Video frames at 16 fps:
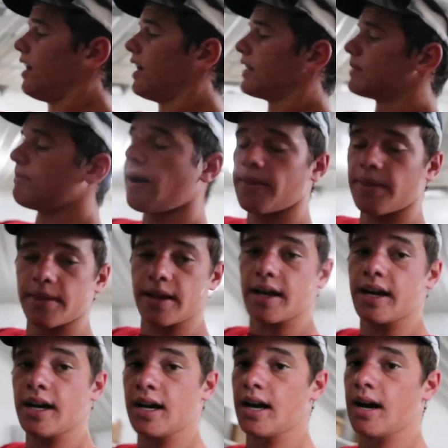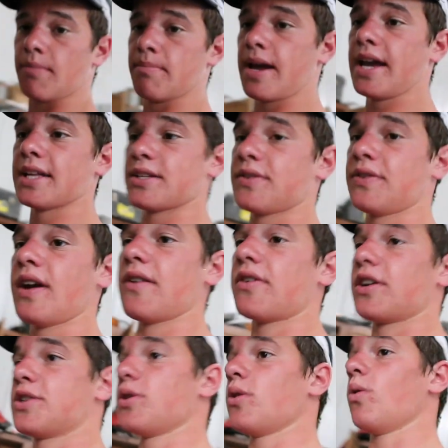It's about a man's
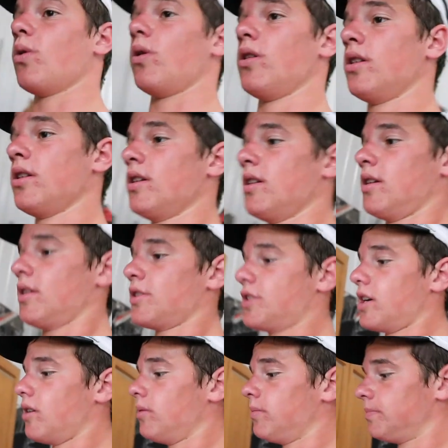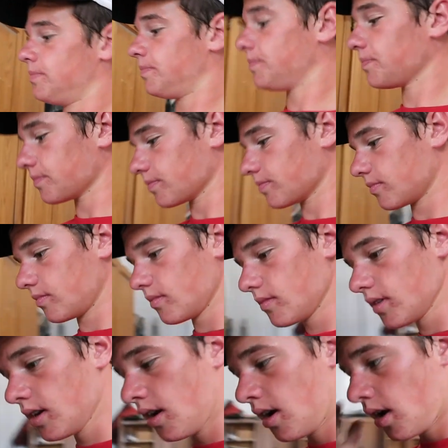favorite tool. So
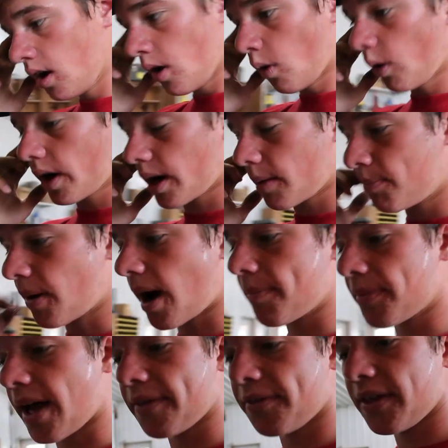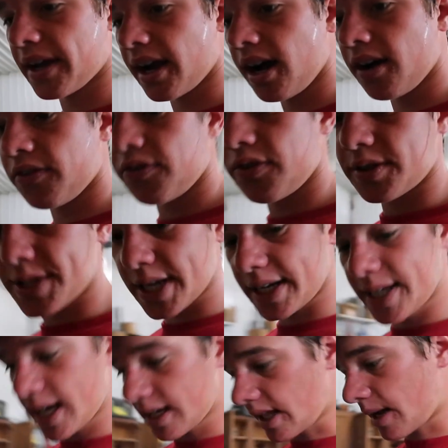we're going to pop that thing off. It's
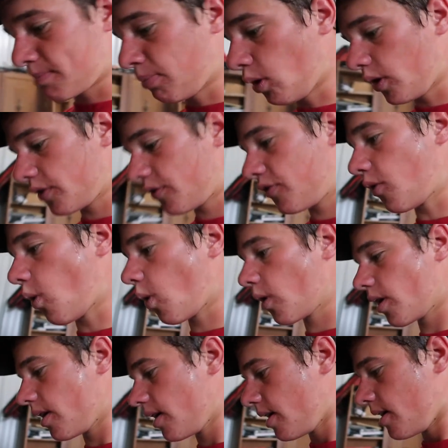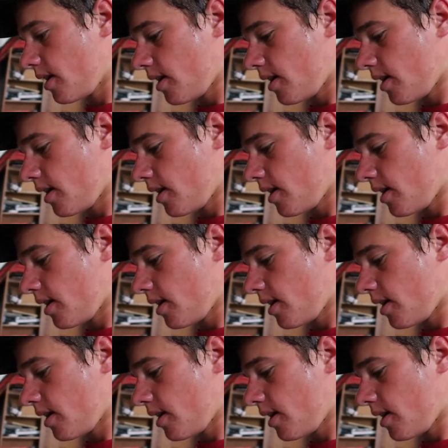going to take like 0.4.